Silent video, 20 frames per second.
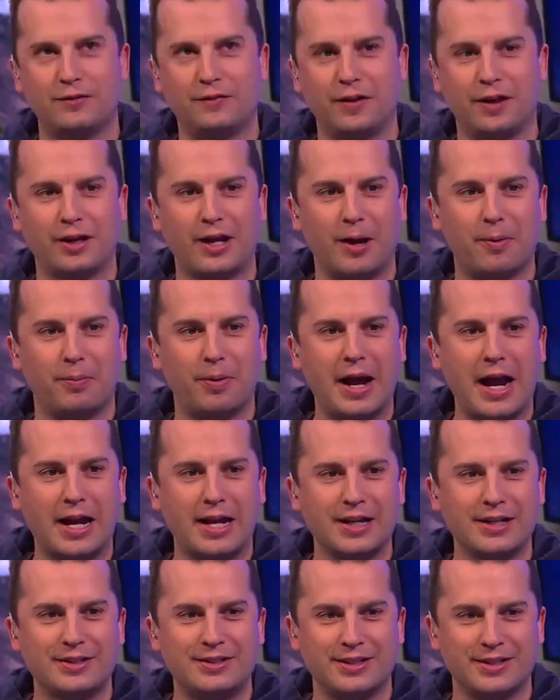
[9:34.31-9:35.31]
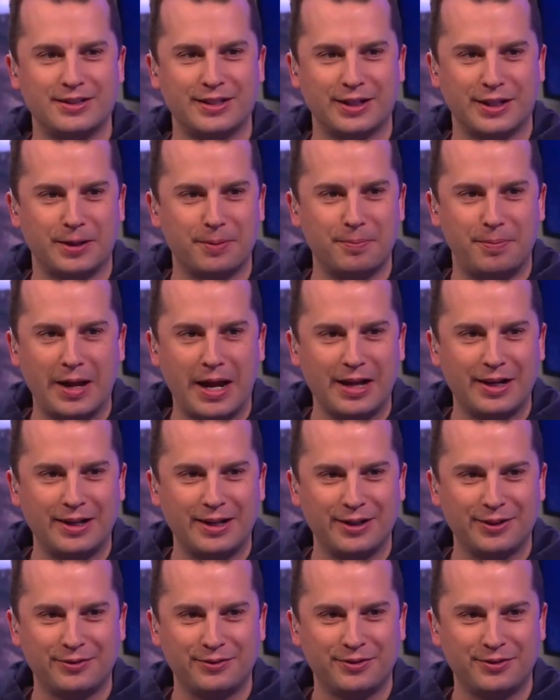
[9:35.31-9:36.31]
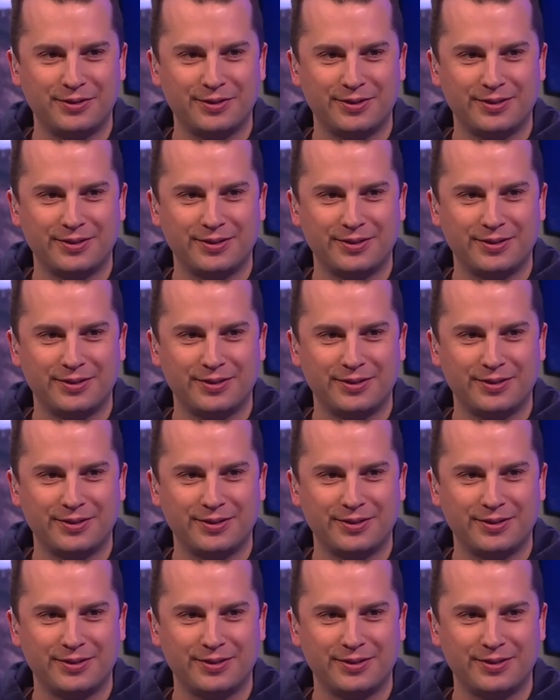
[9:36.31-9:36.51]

guys filling out brackets? Is it competitive?